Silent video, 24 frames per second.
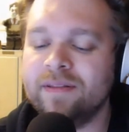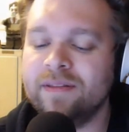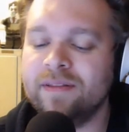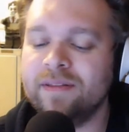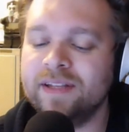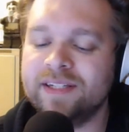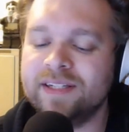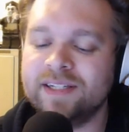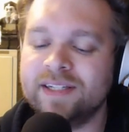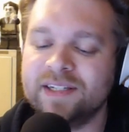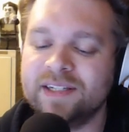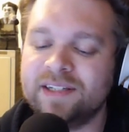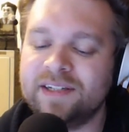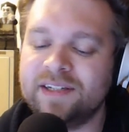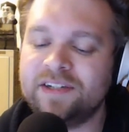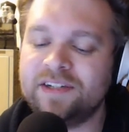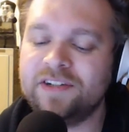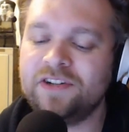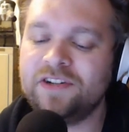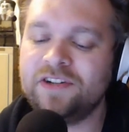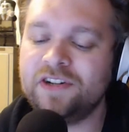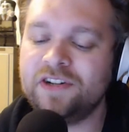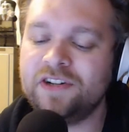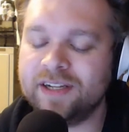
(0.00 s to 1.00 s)
This is
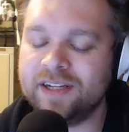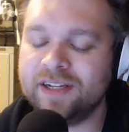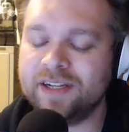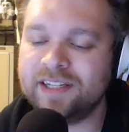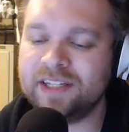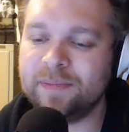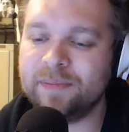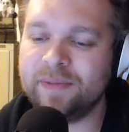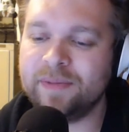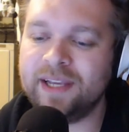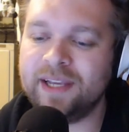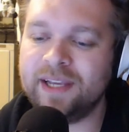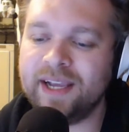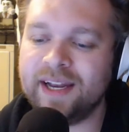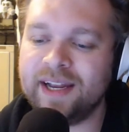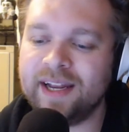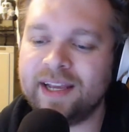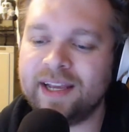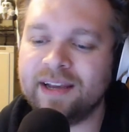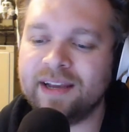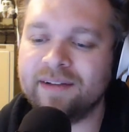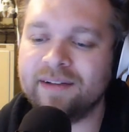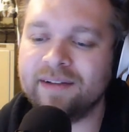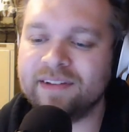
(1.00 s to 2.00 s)
just the
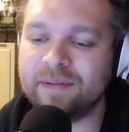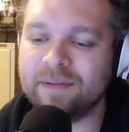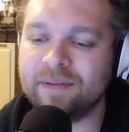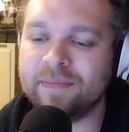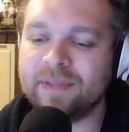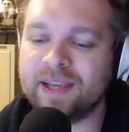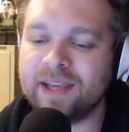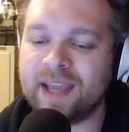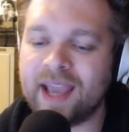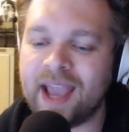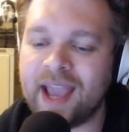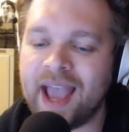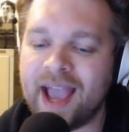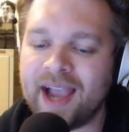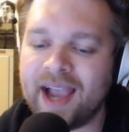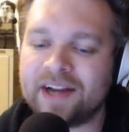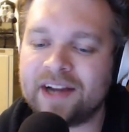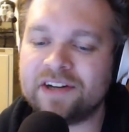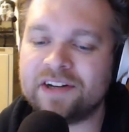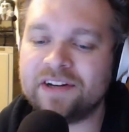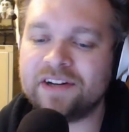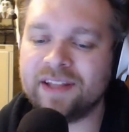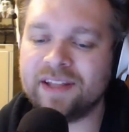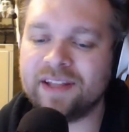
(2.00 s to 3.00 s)
beginning of something
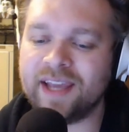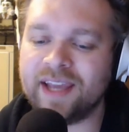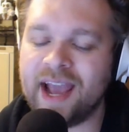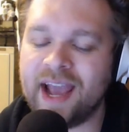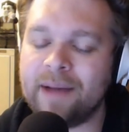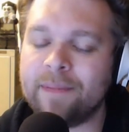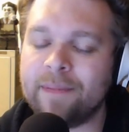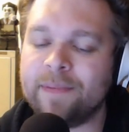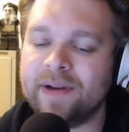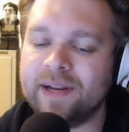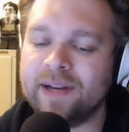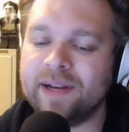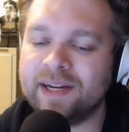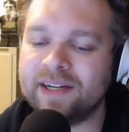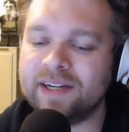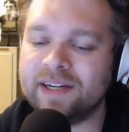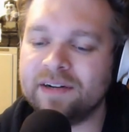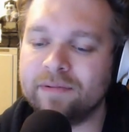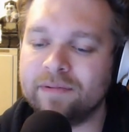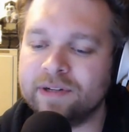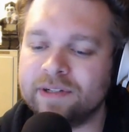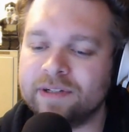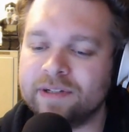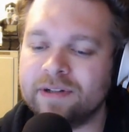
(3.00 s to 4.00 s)
actually happening
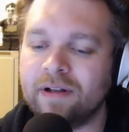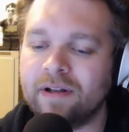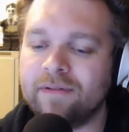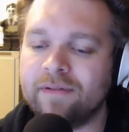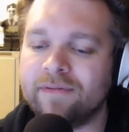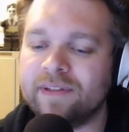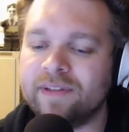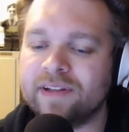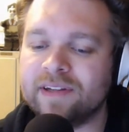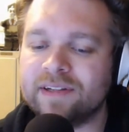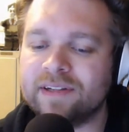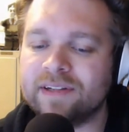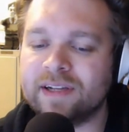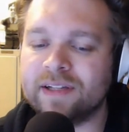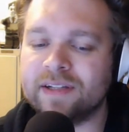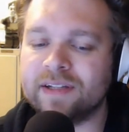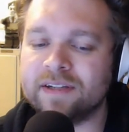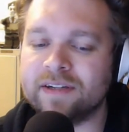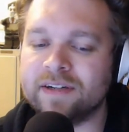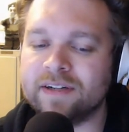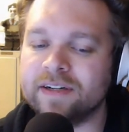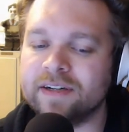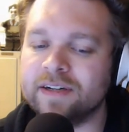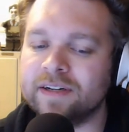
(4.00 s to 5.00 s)
to resolve this
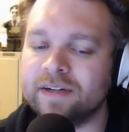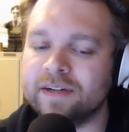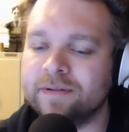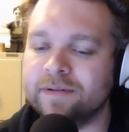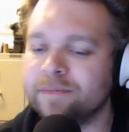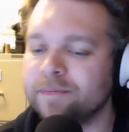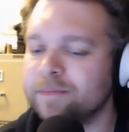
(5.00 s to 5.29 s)
concern.